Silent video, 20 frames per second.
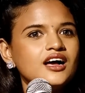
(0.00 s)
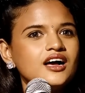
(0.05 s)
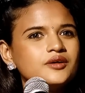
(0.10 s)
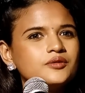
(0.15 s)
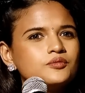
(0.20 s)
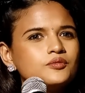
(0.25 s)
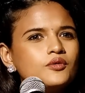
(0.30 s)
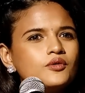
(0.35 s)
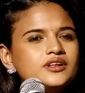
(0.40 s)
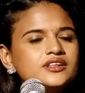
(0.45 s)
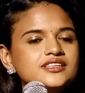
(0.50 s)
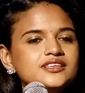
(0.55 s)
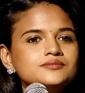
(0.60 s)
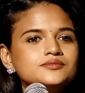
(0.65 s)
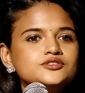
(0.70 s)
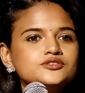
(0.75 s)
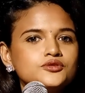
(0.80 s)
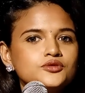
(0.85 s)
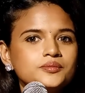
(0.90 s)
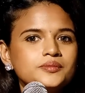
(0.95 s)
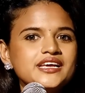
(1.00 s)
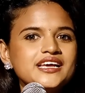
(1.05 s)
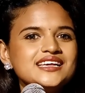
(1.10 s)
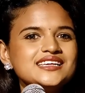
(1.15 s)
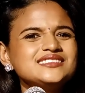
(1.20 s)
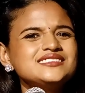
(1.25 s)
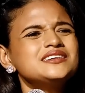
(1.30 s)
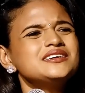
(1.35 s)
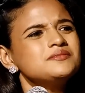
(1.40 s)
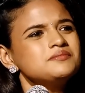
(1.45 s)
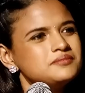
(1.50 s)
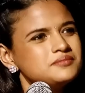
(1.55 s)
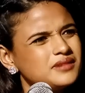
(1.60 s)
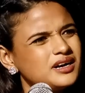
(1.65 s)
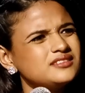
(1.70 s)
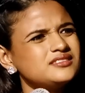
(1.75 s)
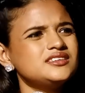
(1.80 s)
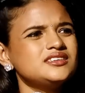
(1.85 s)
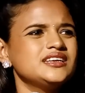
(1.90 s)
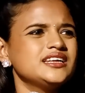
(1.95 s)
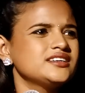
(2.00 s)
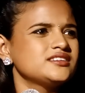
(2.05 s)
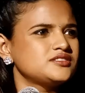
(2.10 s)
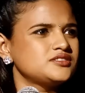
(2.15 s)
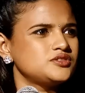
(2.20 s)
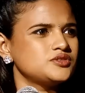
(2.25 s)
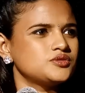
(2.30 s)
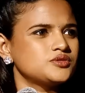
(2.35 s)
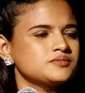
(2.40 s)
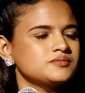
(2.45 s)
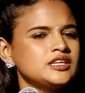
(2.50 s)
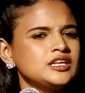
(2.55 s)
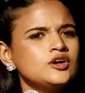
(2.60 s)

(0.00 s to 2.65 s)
I want them to know me as a mother next door,